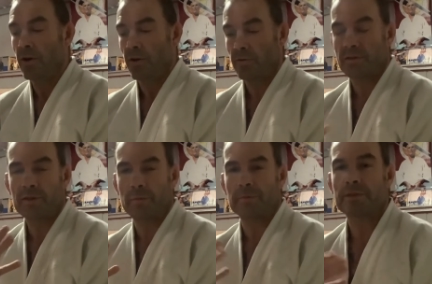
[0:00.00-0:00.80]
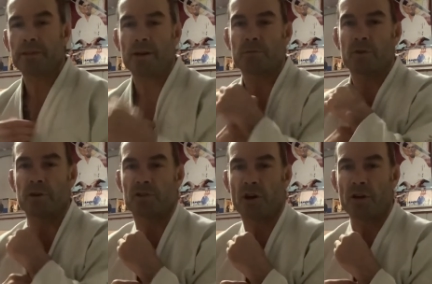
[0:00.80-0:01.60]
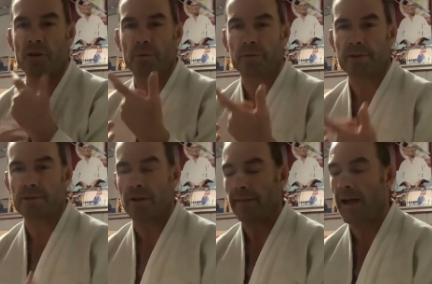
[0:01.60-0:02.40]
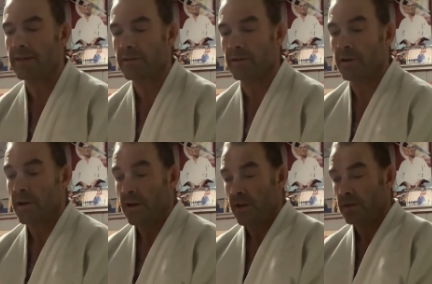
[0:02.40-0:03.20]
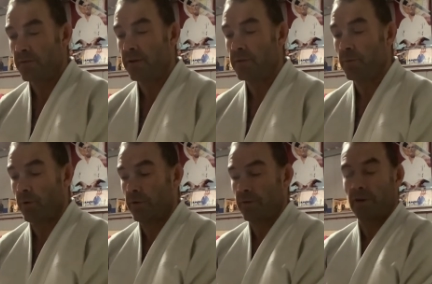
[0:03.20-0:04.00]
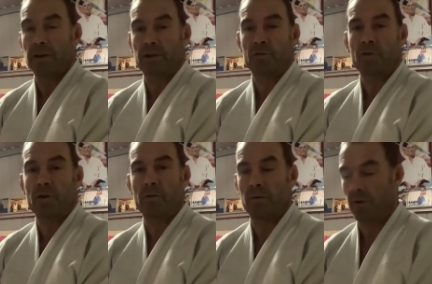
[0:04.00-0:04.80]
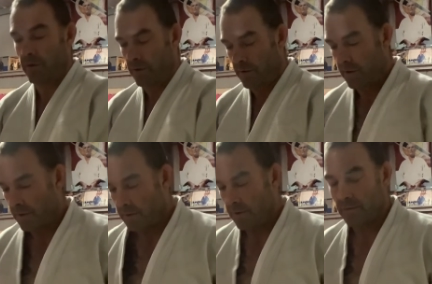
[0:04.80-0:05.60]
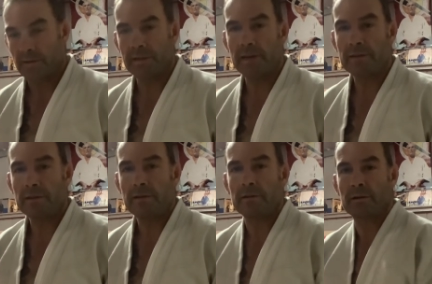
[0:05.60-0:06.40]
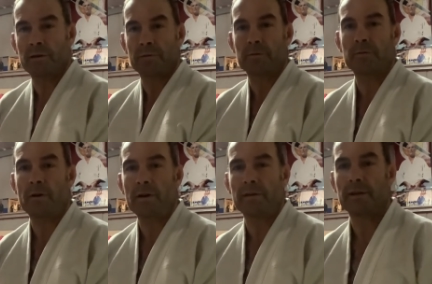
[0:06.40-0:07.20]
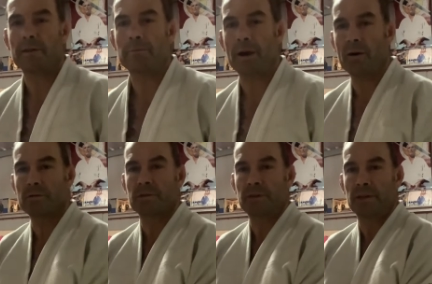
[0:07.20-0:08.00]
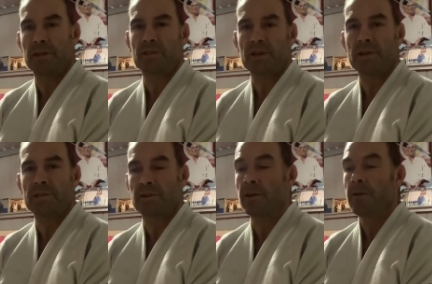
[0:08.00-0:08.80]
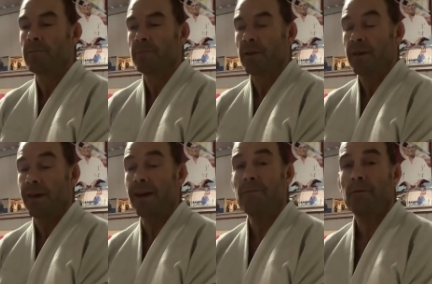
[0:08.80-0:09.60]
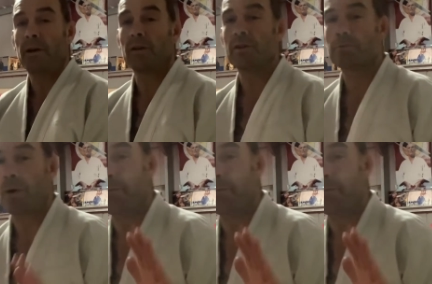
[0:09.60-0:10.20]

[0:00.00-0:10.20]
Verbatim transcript: or to stop them sitting up trying to choke you and things like that. So it's very important that I control the center of the fight, near their belt and near their chest. If I lose my